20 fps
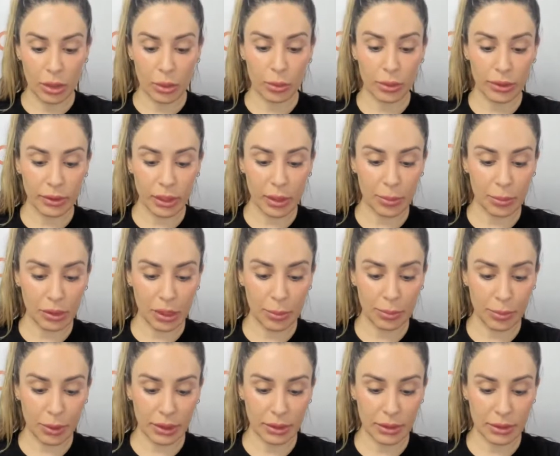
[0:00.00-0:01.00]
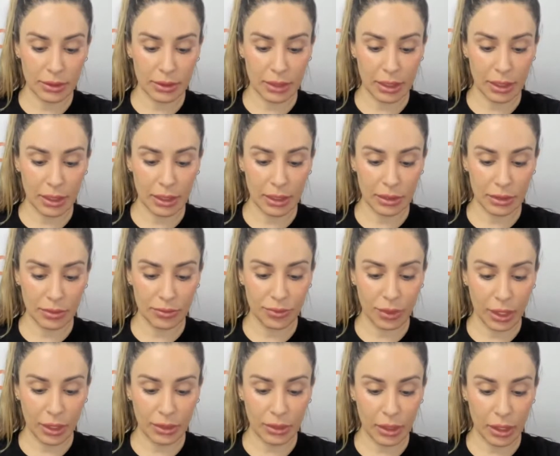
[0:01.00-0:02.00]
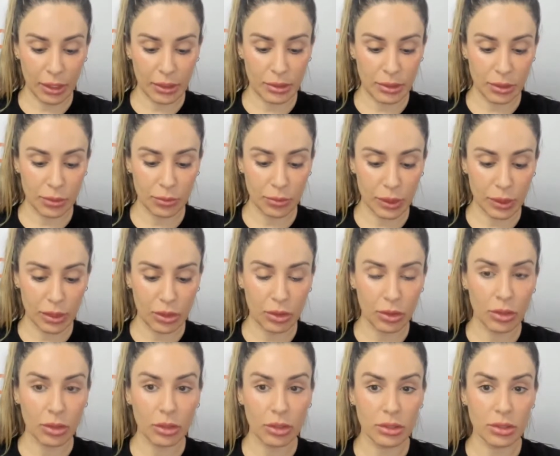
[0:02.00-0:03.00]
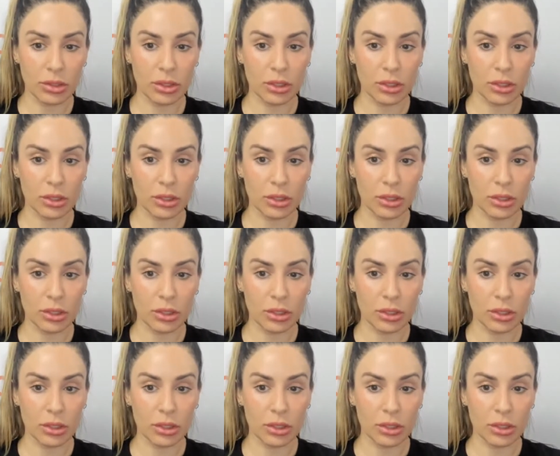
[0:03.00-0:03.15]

really plumping the skin, the fine lines and wrinkles,